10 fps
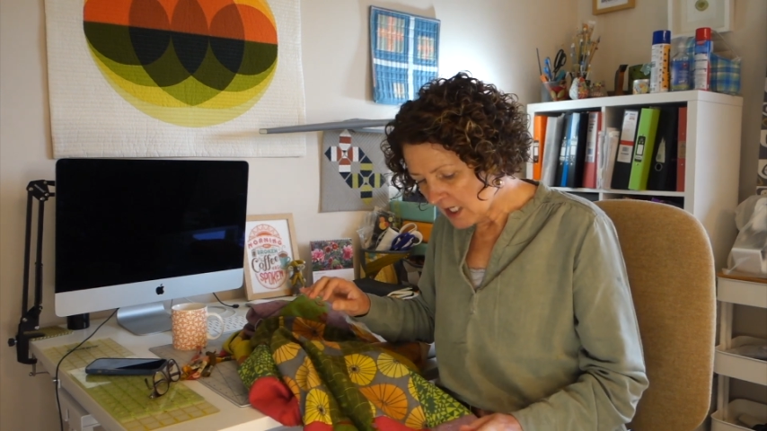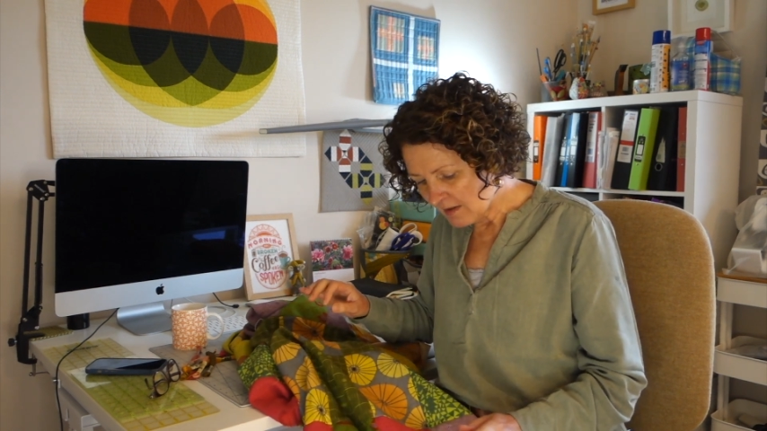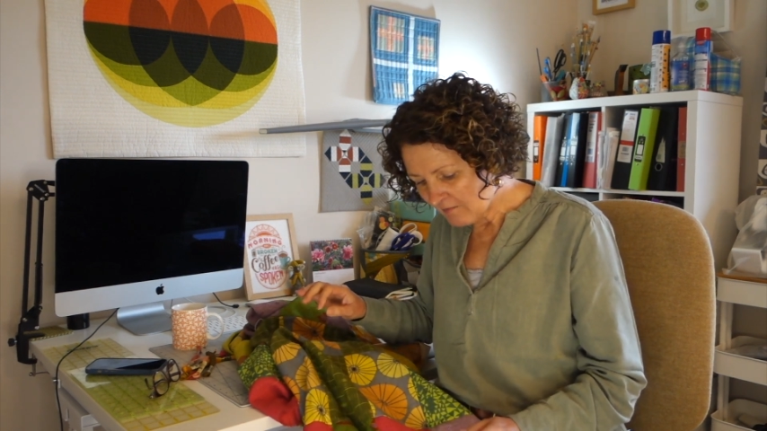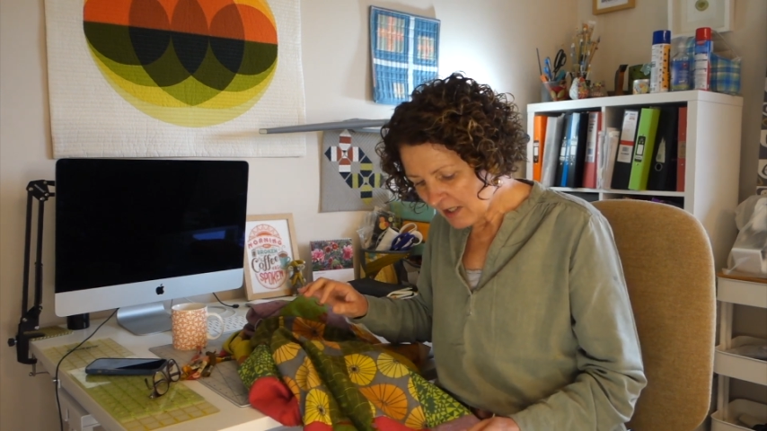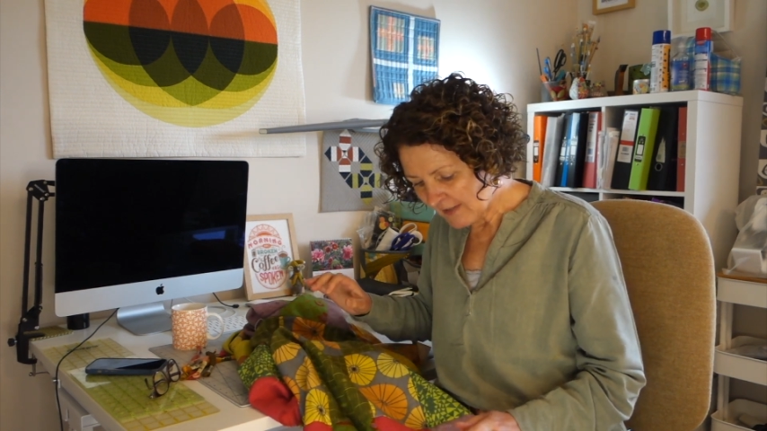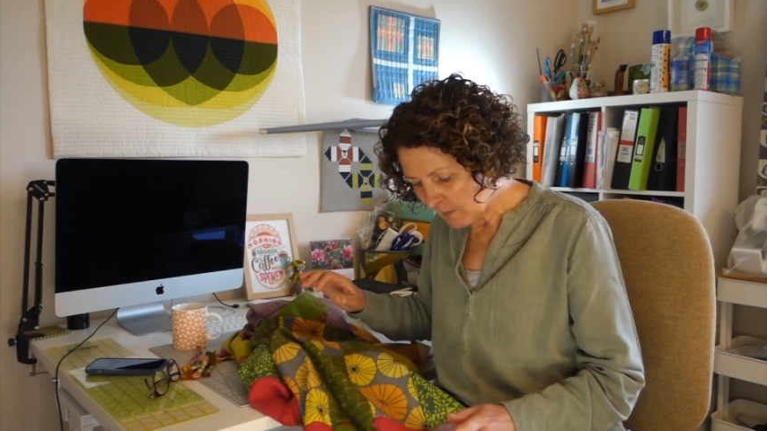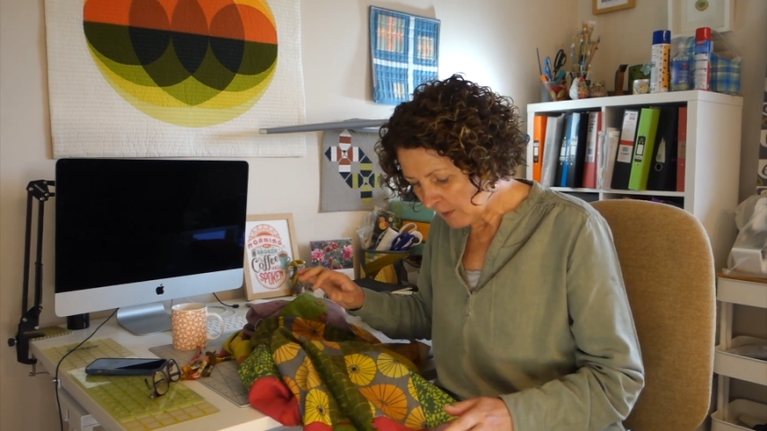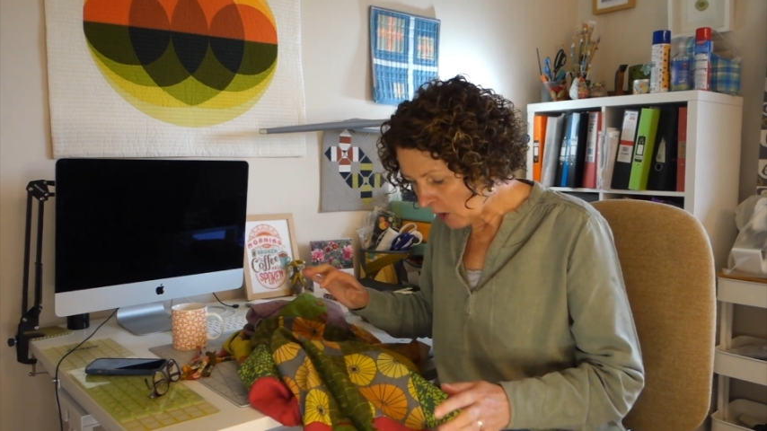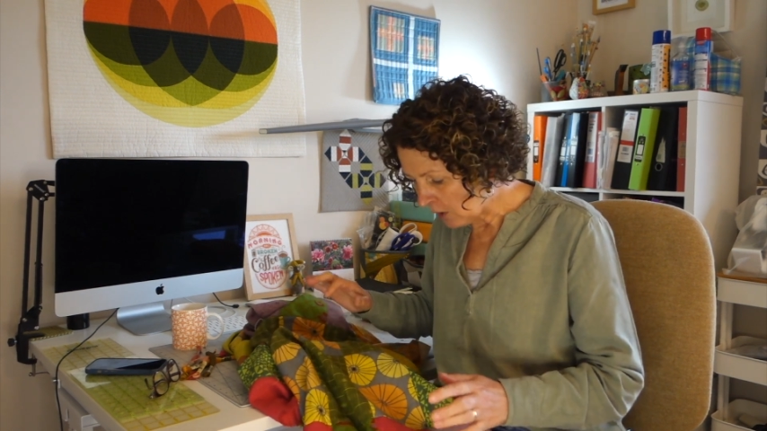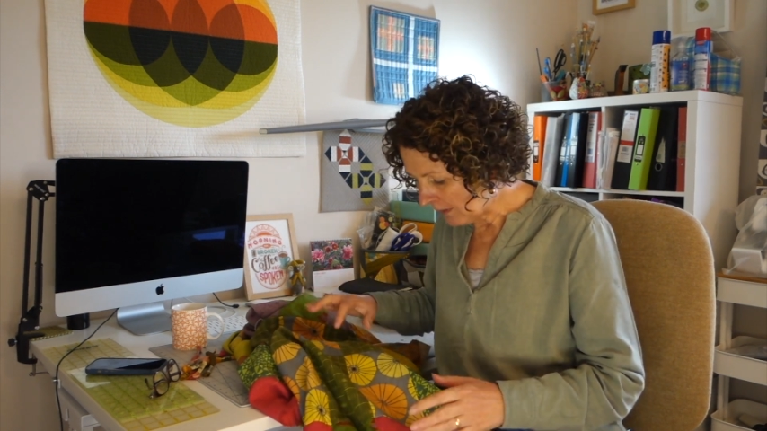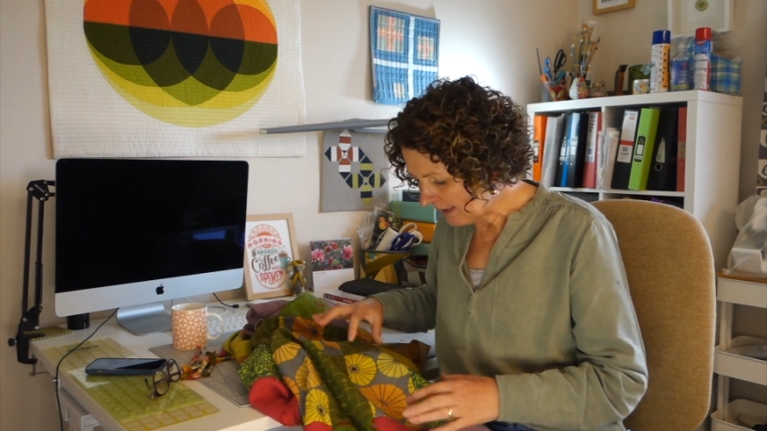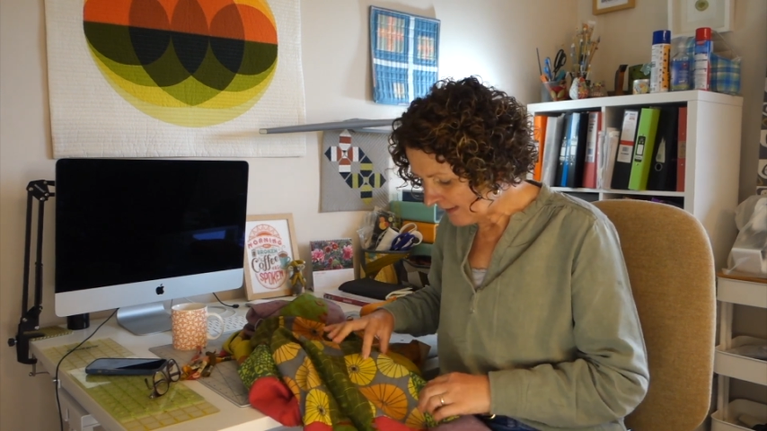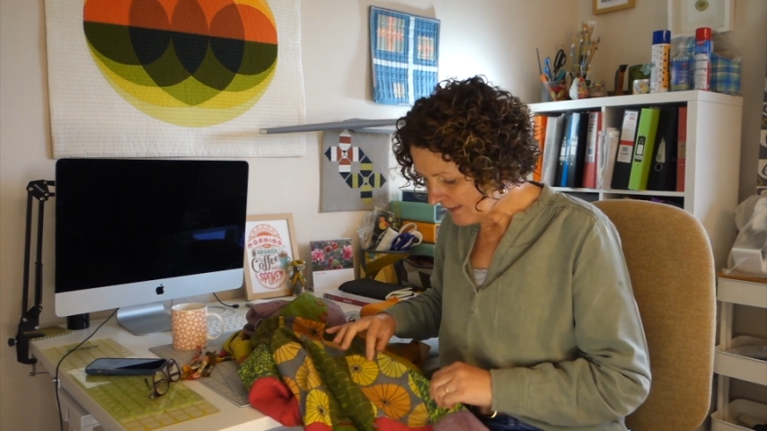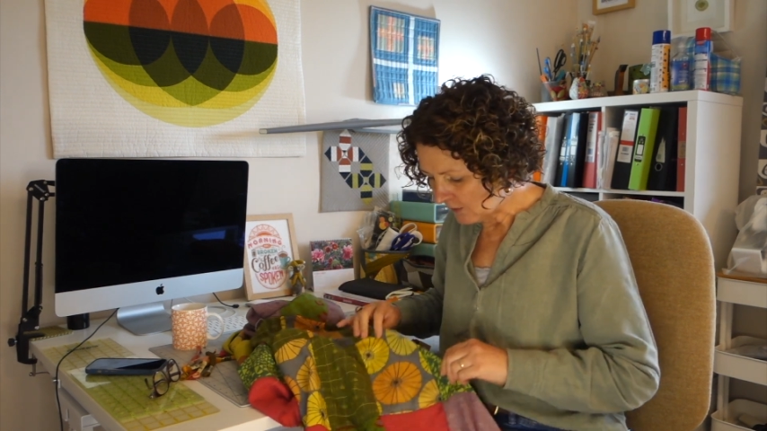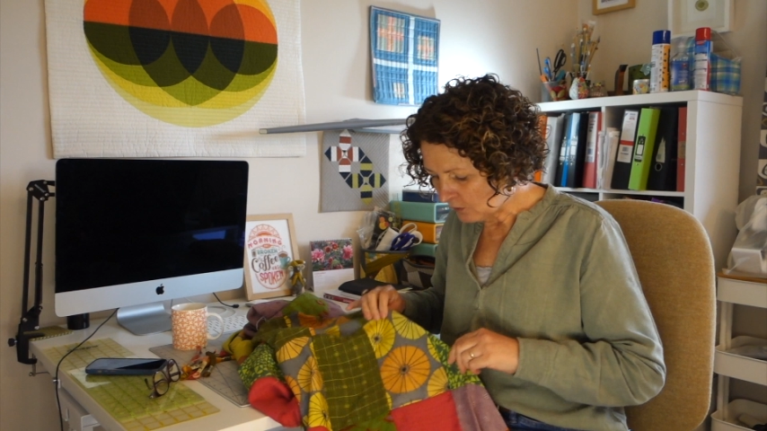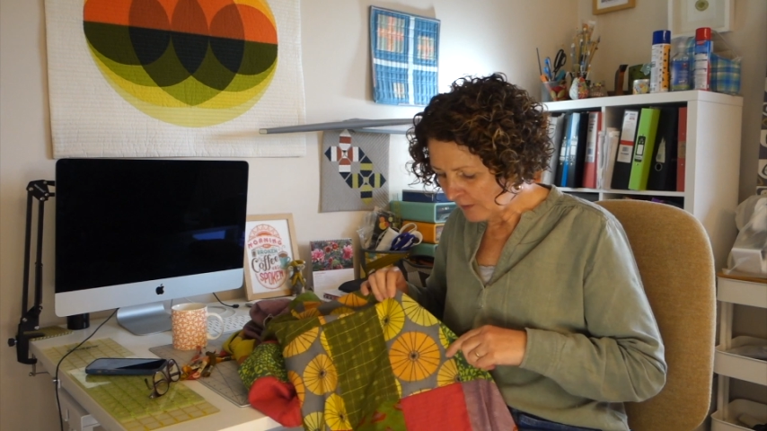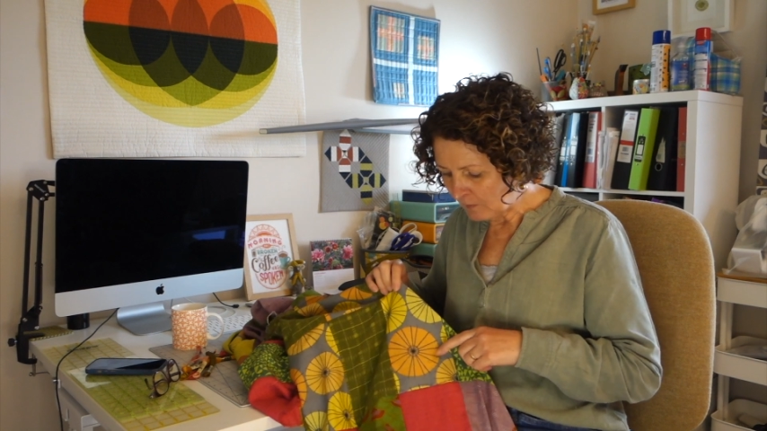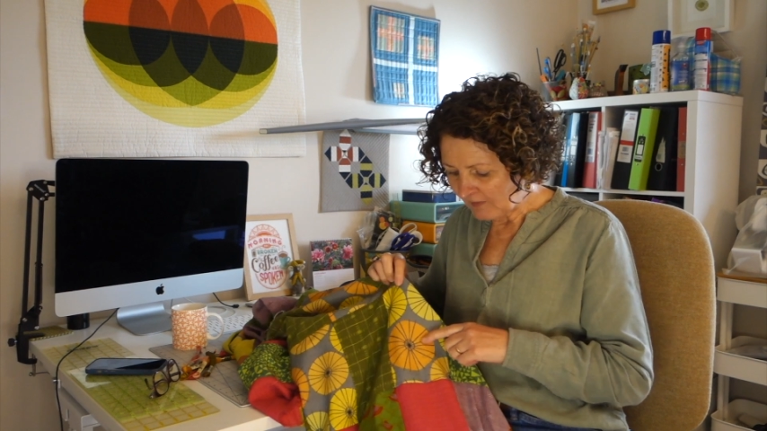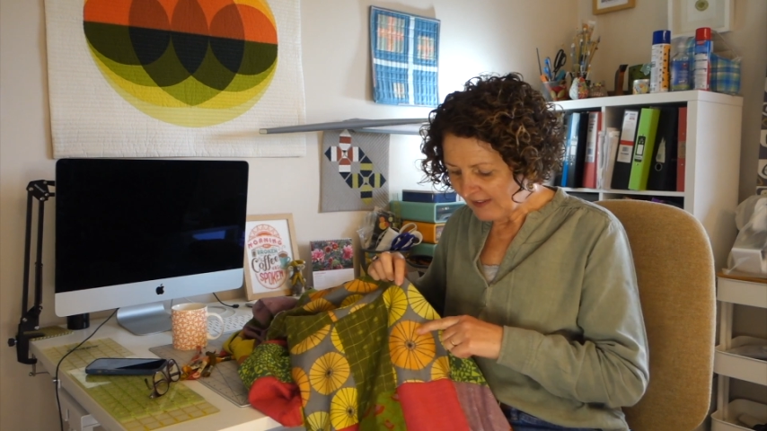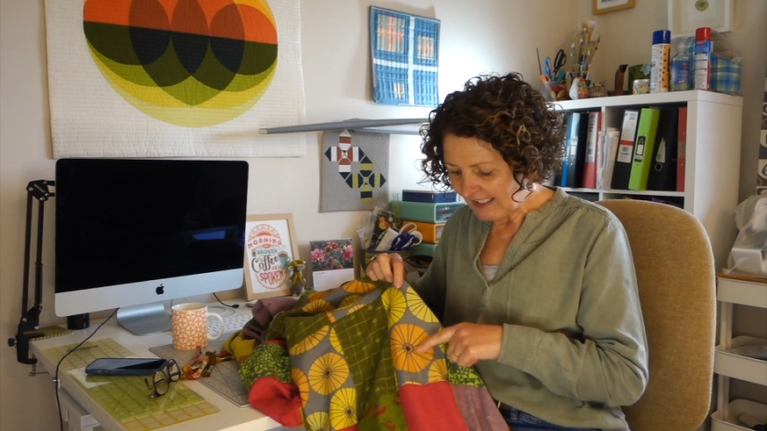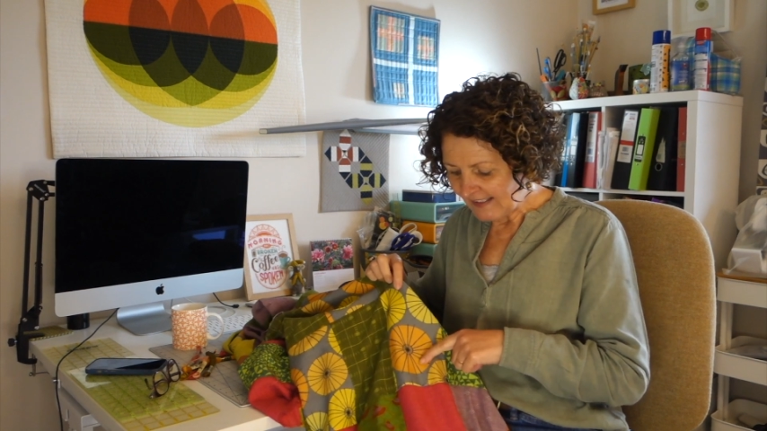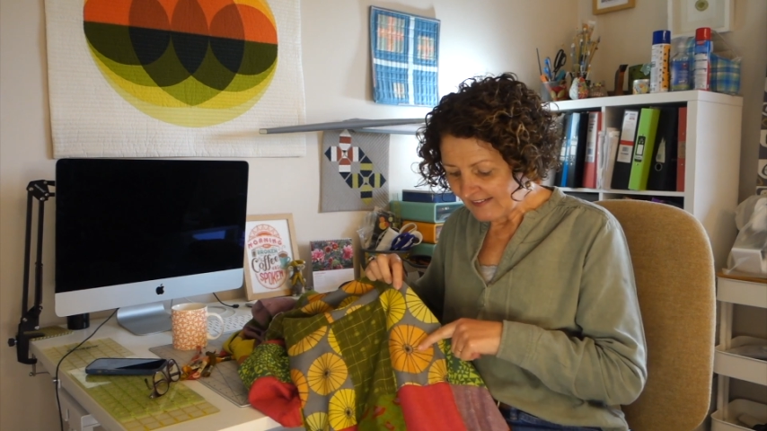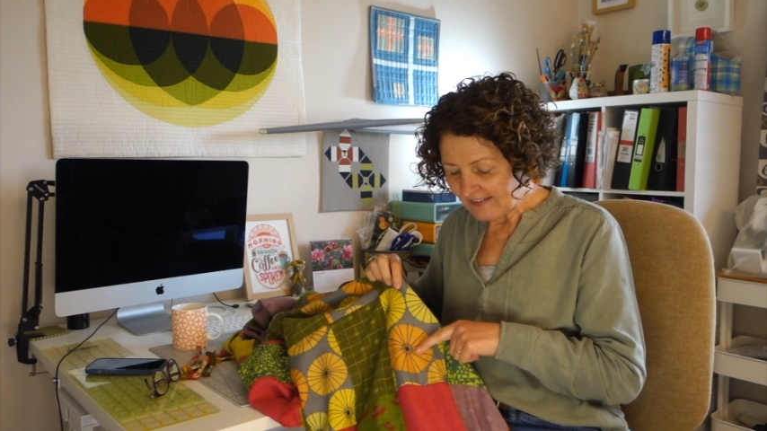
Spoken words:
my husband got me this, or some of these